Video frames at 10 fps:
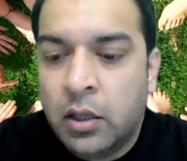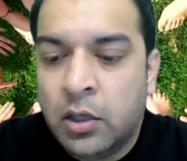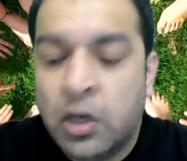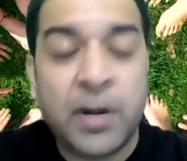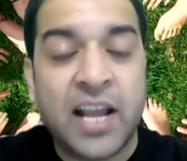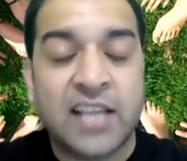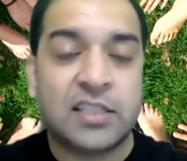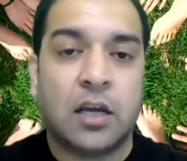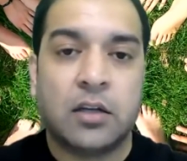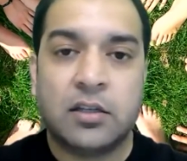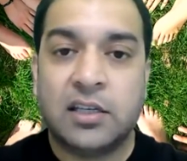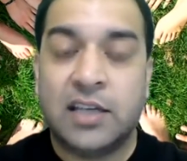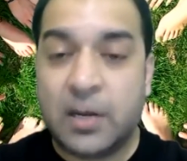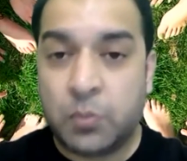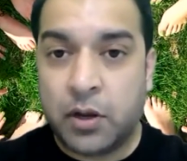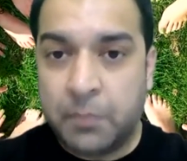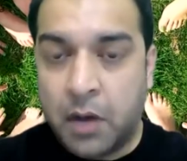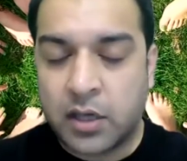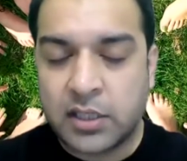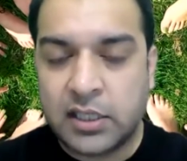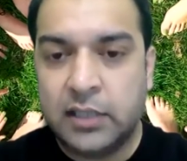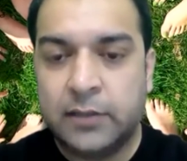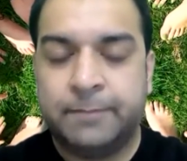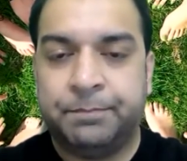You know, when I started in network marketing,